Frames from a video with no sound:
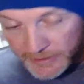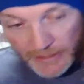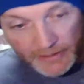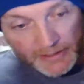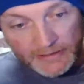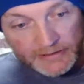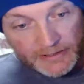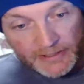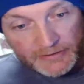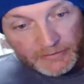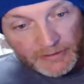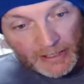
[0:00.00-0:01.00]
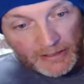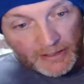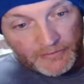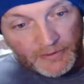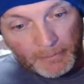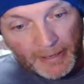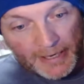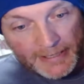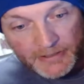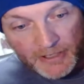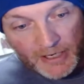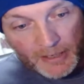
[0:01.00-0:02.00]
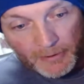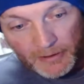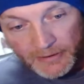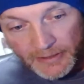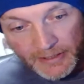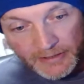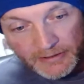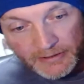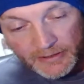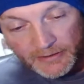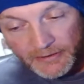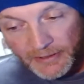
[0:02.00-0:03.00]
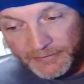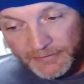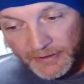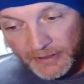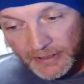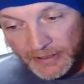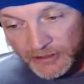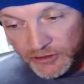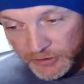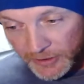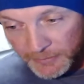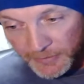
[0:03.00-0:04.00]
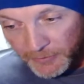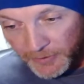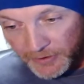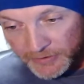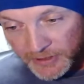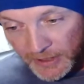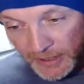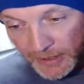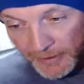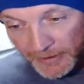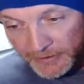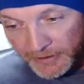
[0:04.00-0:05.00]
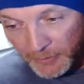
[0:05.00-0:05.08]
Yeah, like I said, this one, I love the paint job on this. They've done an extremely well job. I agree